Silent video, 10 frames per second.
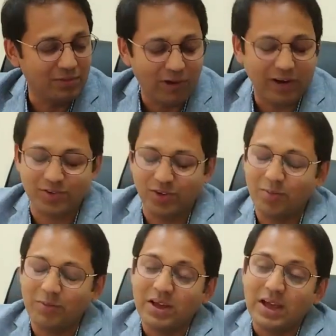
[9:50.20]

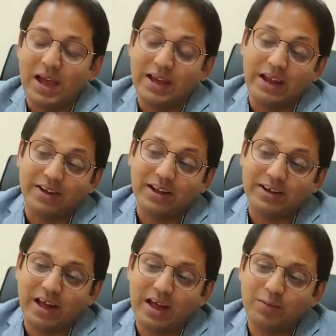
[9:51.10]
workshop. And at that
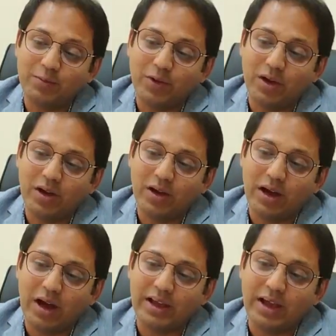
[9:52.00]
time,
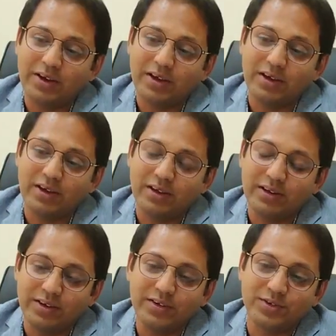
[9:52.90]
I had a
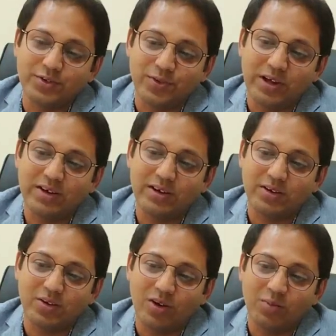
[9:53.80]
lady
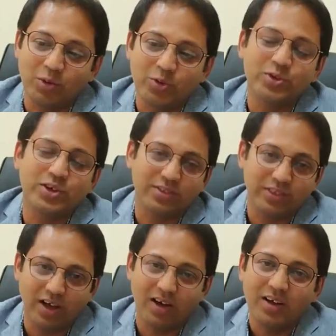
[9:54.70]
student called
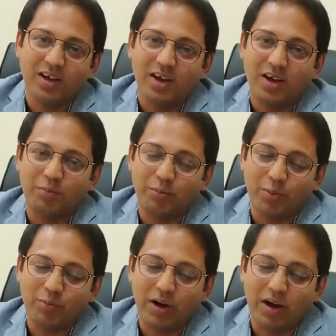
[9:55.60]
Madhuchanda
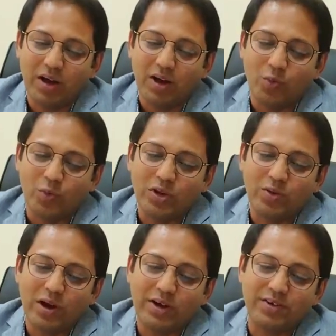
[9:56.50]
Blomba. We
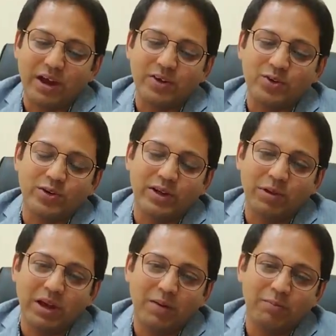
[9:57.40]
were trying to
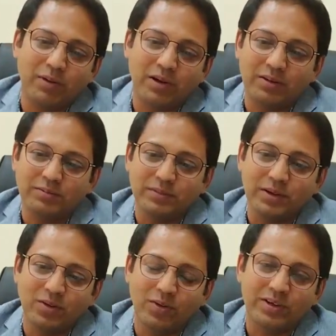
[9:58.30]
develop
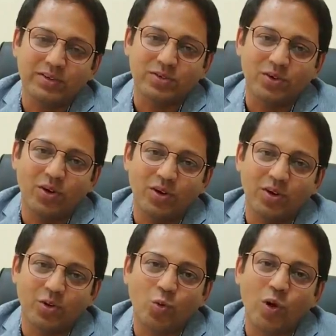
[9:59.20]
what is called
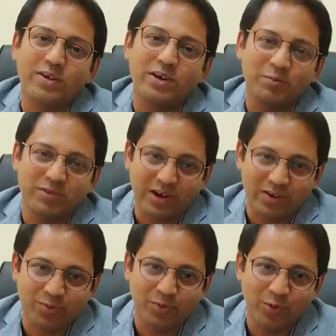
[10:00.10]
a quantum
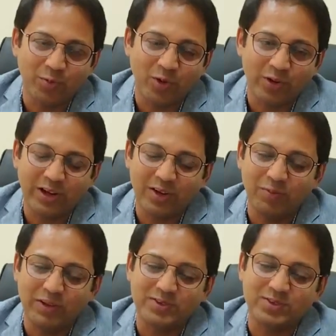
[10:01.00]
transport model
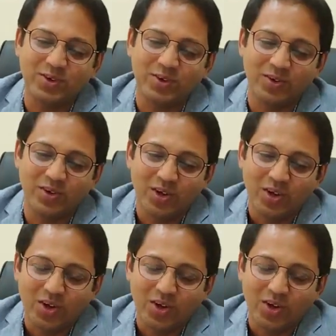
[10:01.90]
based on